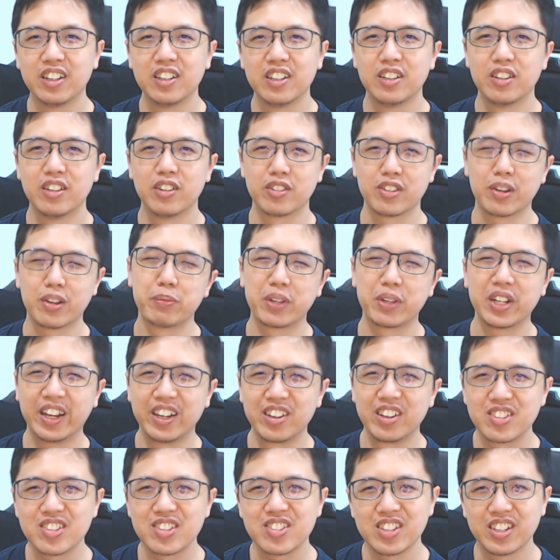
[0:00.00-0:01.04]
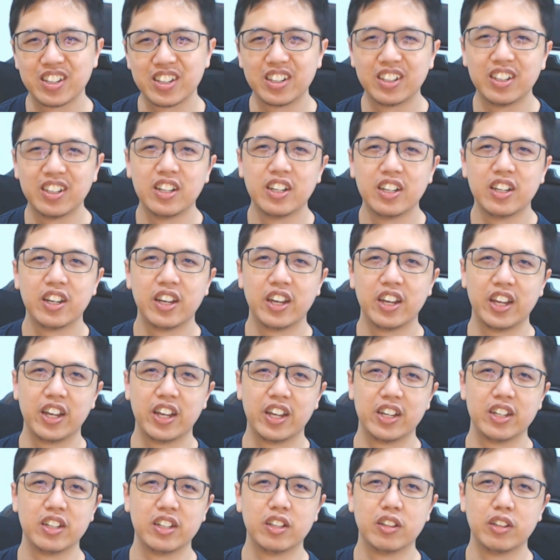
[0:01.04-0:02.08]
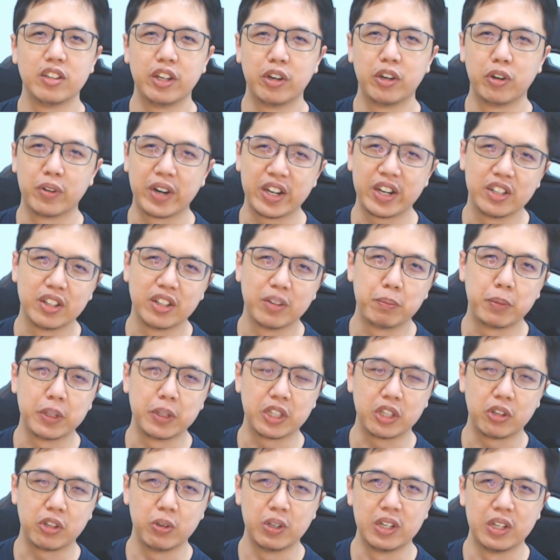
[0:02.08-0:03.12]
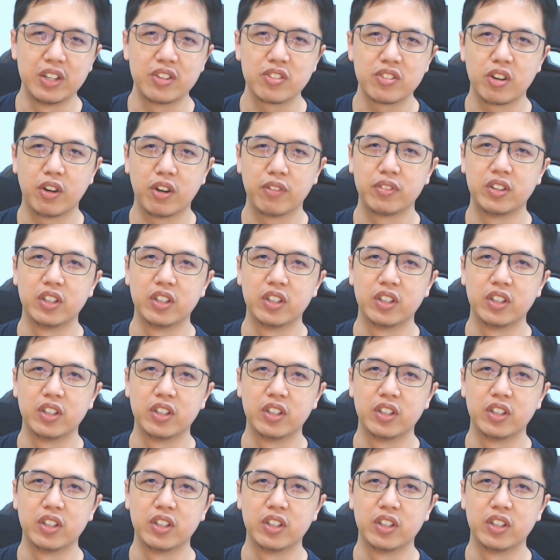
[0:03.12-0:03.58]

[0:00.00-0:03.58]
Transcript: something like a cert, and they will write the particulars of